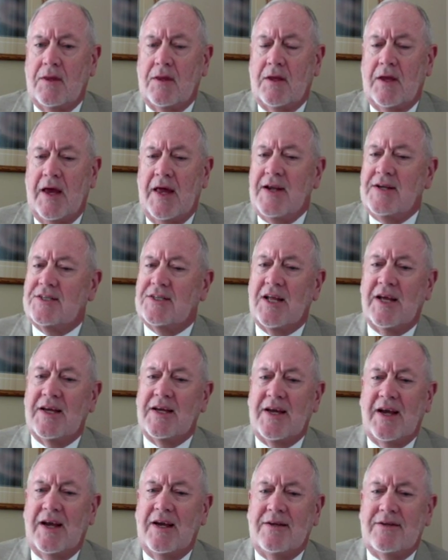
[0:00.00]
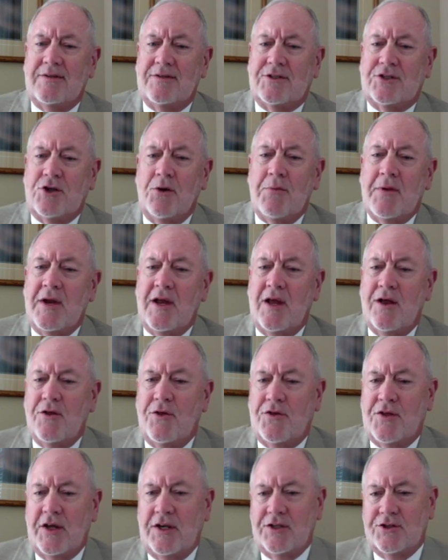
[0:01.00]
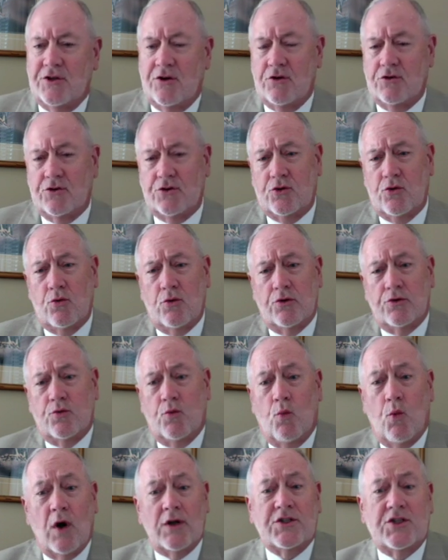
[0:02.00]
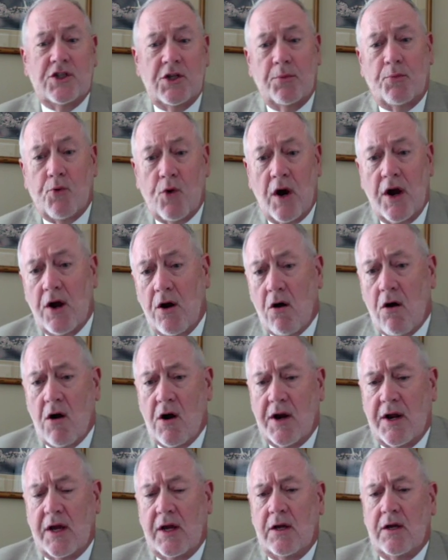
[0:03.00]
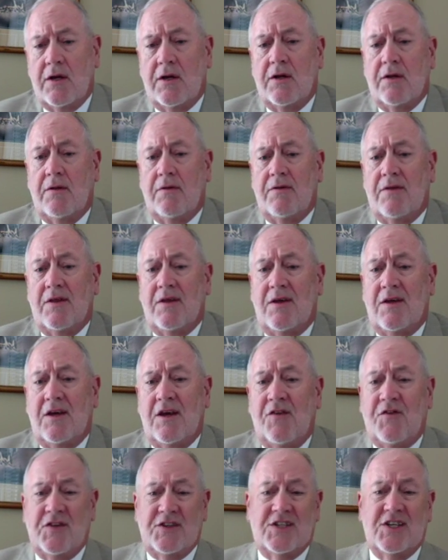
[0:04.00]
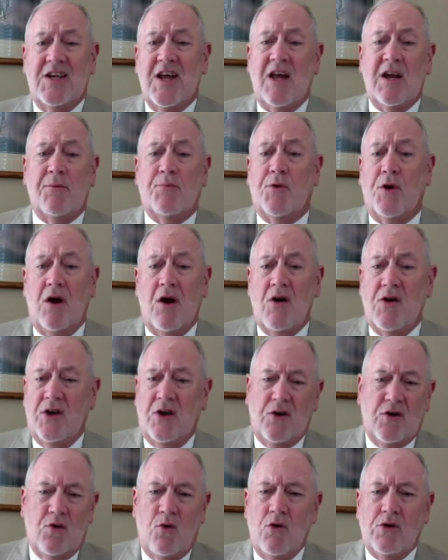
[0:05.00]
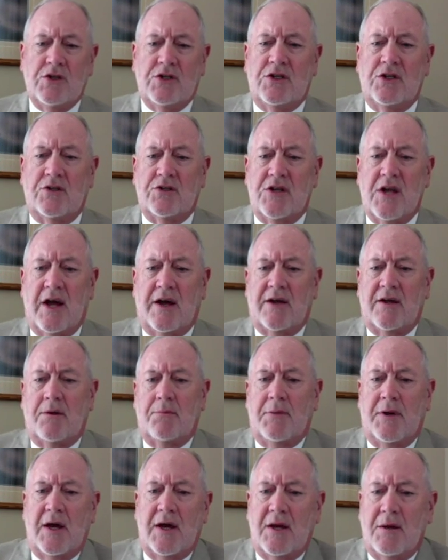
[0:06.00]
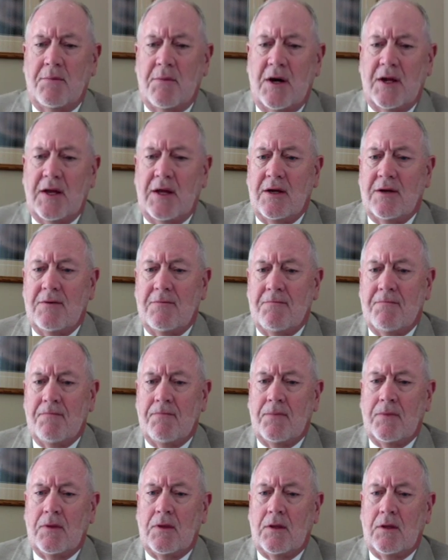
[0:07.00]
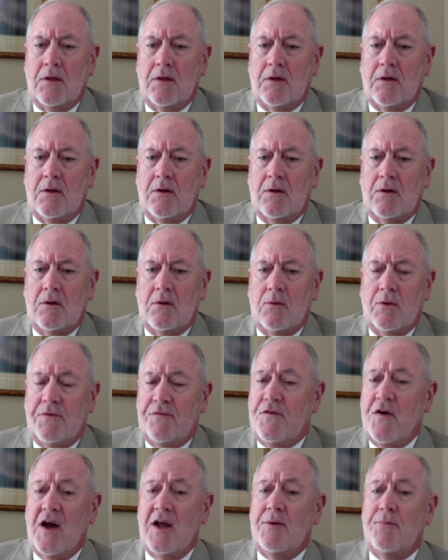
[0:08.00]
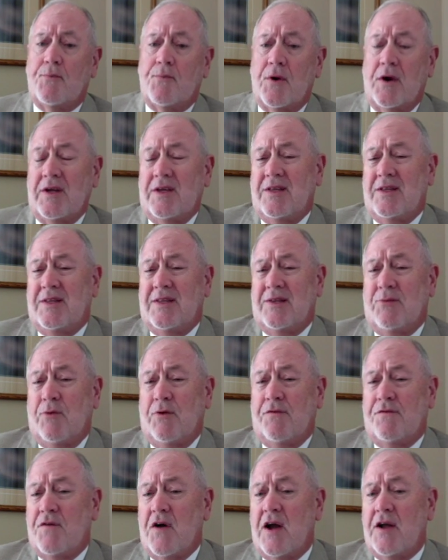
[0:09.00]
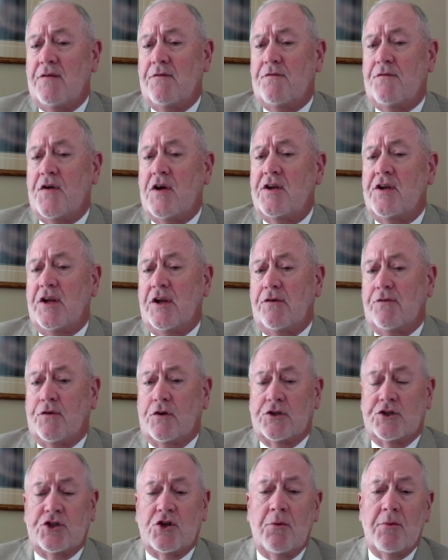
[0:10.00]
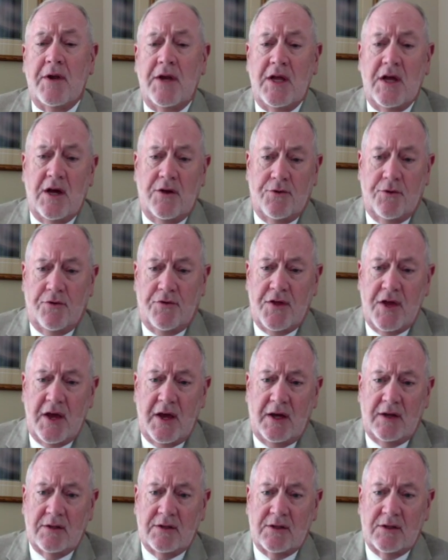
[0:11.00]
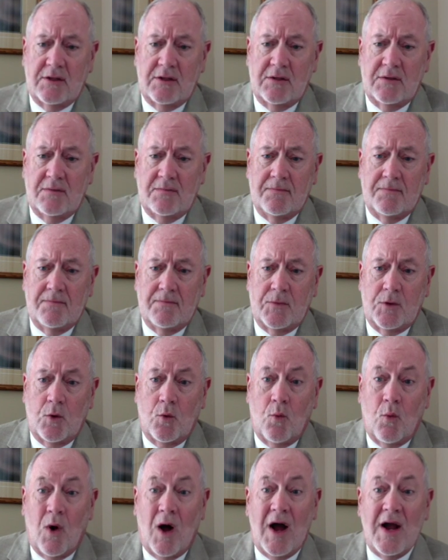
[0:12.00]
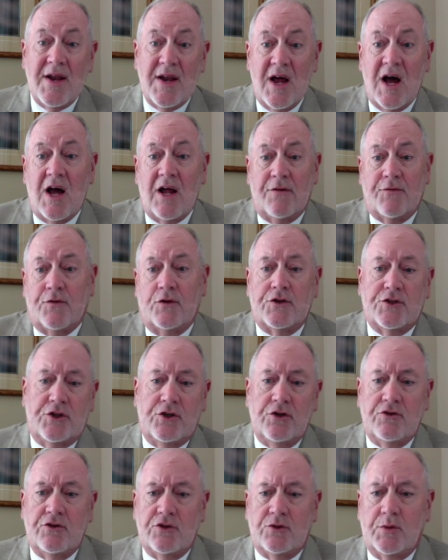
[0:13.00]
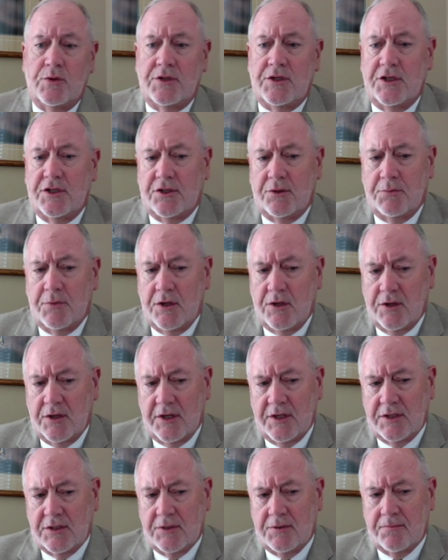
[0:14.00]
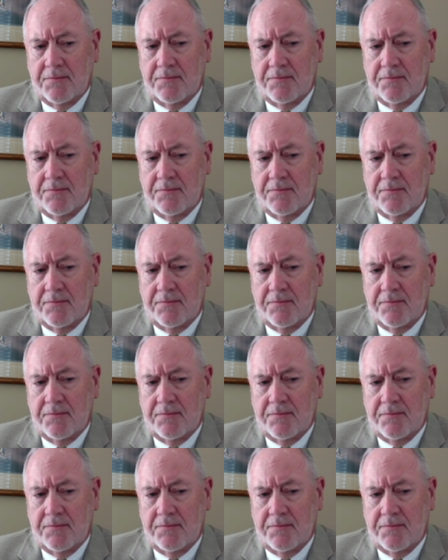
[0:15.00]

And it's like so many other things in our schools. What's the priority? If it's not a priority, of course there's not going to be any money. We find funding for so many other things. Why not for students with disabilities?